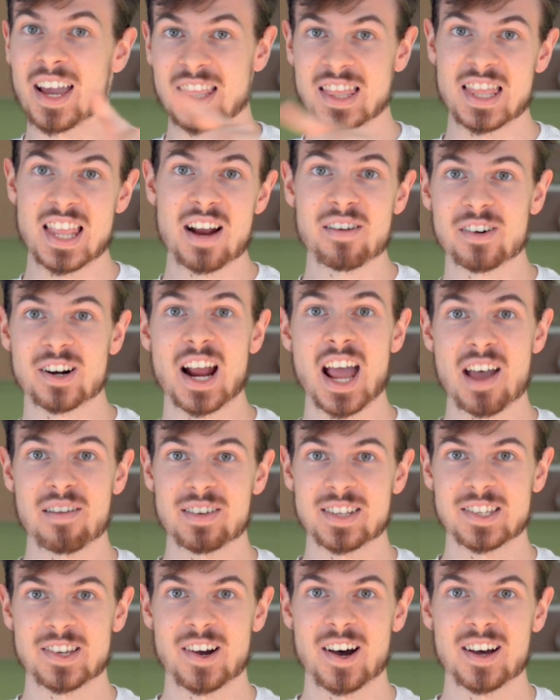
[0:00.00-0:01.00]
I never have
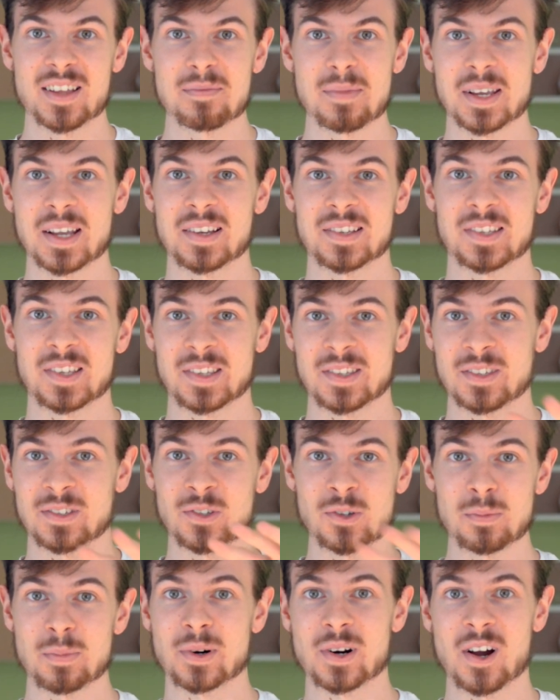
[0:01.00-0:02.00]
it on because it's
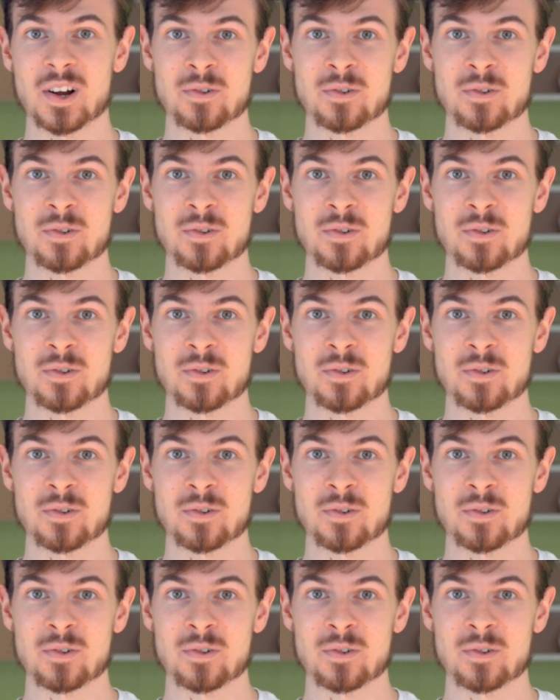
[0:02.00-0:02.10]
super